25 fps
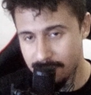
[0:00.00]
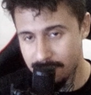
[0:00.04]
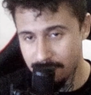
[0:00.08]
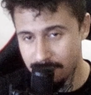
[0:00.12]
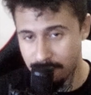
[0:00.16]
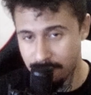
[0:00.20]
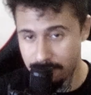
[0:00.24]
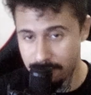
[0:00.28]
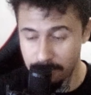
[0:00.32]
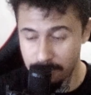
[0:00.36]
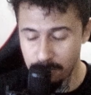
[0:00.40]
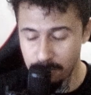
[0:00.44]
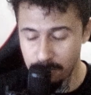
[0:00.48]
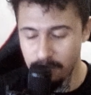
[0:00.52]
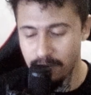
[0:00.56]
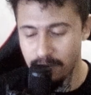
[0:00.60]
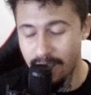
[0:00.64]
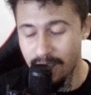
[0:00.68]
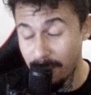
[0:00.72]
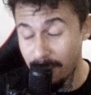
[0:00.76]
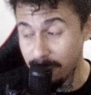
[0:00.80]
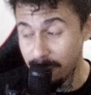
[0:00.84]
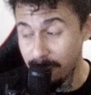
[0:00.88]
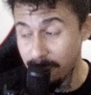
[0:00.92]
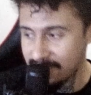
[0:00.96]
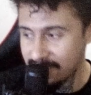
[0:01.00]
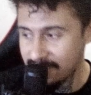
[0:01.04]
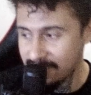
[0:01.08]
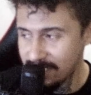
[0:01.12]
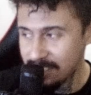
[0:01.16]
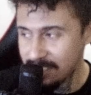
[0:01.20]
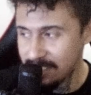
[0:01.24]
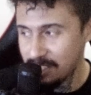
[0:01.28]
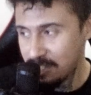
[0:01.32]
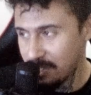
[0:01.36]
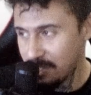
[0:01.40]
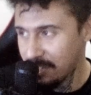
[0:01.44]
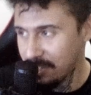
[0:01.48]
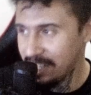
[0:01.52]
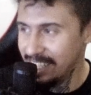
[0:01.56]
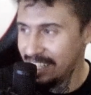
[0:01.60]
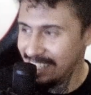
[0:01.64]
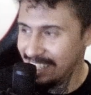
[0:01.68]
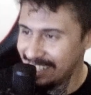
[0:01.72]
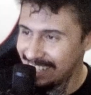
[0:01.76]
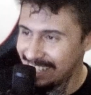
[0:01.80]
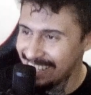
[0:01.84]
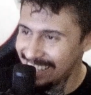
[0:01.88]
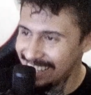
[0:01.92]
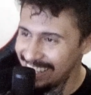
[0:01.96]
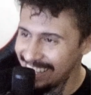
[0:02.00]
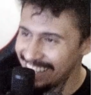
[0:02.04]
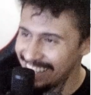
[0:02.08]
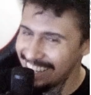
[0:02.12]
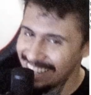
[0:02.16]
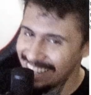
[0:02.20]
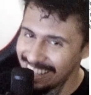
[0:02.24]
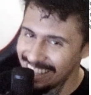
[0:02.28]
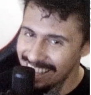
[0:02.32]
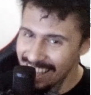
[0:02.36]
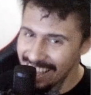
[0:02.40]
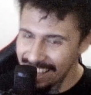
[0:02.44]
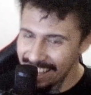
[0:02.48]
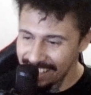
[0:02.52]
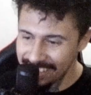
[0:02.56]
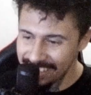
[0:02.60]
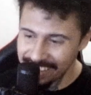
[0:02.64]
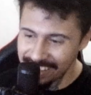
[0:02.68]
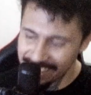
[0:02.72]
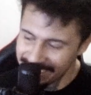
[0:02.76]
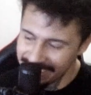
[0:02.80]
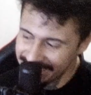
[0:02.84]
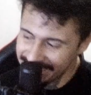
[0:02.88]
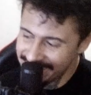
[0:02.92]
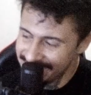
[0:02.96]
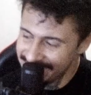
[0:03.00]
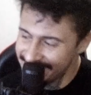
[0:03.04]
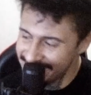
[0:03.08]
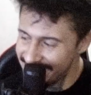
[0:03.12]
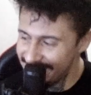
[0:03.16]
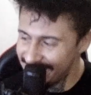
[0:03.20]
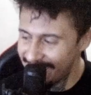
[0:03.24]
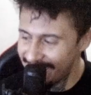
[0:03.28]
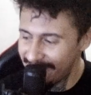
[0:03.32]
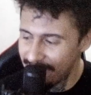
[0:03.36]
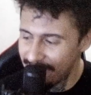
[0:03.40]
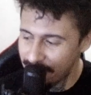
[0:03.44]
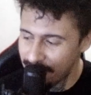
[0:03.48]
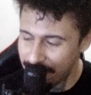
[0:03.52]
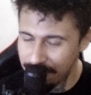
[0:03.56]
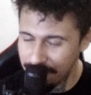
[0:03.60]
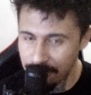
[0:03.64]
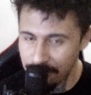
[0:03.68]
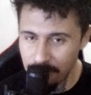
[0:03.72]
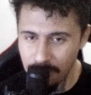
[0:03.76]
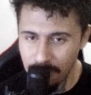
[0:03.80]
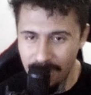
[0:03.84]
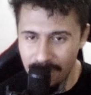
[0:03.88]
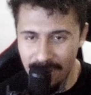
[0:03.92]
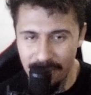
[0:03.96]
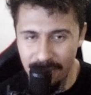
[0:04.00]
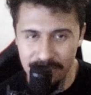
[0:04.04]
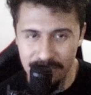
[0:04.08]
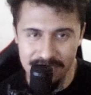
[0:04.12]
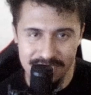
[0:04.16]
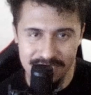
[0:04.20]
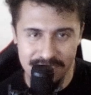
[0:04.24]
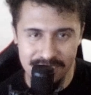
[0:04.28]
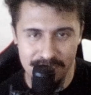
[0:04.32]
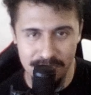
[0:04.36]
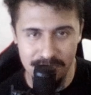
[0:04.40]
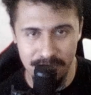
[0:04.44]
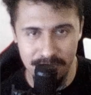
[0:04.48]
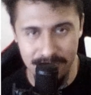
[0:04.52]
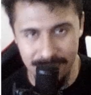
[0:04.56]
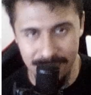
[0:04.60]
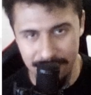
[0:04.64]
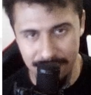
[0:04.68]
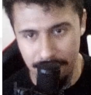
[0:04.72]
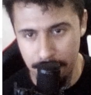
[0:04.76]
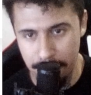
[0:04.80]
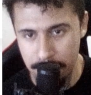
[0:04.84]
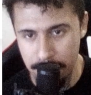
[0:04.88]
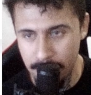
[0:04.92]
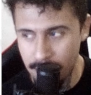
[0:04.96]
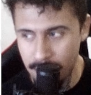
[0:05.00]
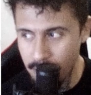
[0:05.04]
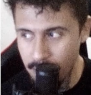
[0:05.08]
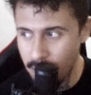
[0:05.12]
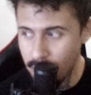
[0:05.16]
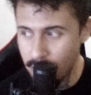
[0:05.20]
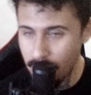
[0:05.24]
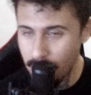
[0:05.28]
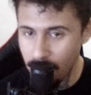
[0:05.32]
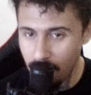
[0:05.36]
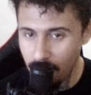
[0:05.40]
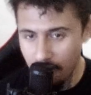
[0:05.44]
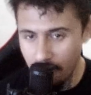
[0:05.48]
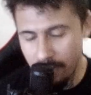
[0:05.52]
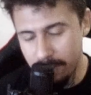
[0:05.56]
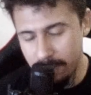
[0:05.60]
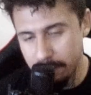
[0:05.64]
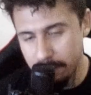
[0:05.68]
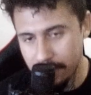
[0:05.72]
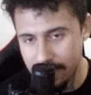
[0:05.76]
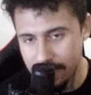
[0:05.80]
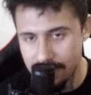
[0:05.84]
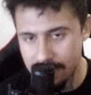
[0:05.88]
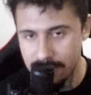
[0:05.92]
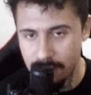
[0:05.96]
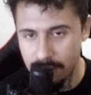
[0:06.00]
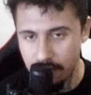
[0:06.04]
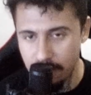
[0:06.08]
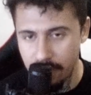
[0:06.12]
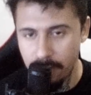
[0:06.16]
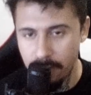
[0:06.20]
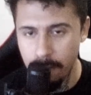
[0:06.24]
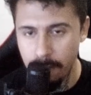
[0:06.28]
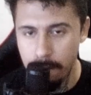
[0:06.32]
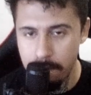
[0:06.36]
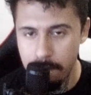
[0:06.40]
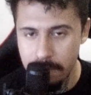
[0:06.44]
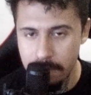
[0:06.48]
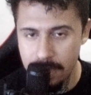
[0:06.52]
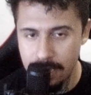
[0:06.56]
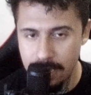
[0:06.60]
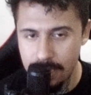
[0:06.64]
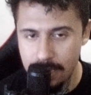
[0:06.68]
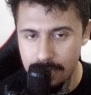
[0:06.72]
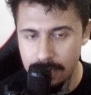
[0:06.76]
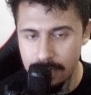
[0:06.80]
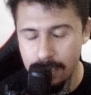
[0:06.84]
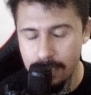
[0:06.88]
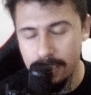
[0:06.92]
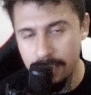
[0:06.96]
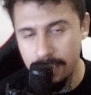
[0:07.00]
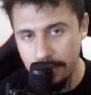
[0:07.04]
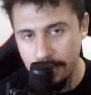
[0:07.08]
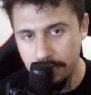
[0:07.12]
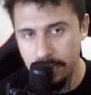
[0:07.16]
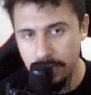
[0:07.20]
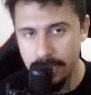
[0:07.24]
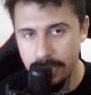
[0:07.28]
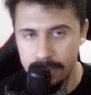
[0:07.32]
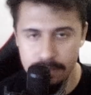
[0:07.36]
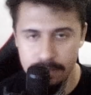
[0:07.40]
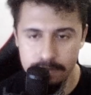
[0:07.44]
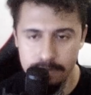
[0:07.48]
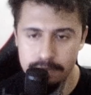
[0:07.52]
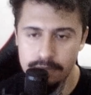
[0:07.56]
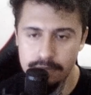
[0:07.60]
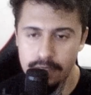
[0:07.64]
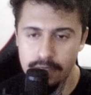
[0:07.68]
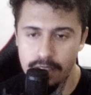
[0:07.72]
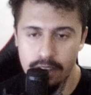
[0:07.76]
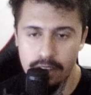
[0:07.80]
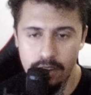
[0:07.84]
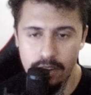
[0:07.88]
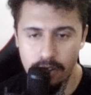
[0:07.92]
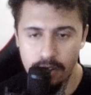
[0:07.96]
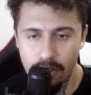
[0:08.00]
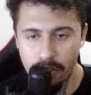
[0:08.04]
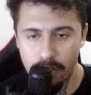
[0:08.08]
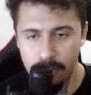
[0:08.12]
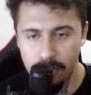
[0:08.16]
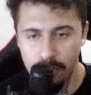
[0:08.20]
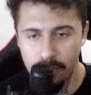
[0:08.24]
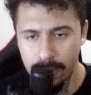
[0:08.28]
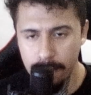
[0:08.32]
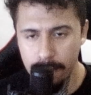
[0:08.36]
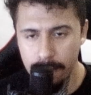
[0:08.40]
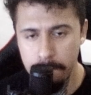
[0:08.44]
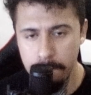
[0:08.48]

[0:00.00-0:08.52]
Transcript: full author join, the legendary full author join, or in MySQL, the union. Okay,